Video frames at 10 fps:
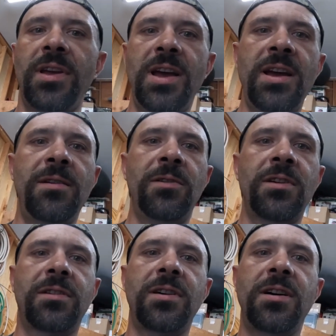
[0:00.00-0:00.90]
yeah, we're
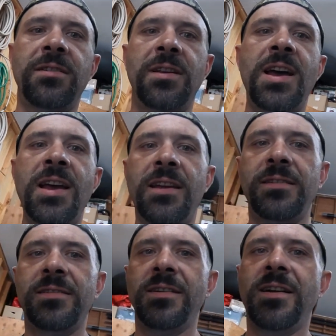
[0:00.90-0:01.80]
gonna call it a night.
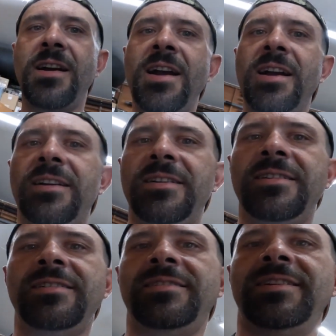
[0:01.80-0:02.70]
All right,
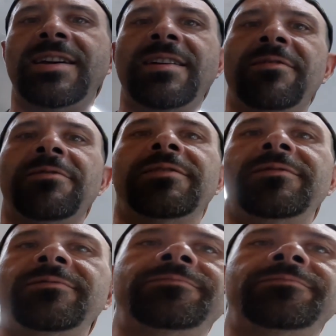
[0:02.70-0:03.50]
have a good one.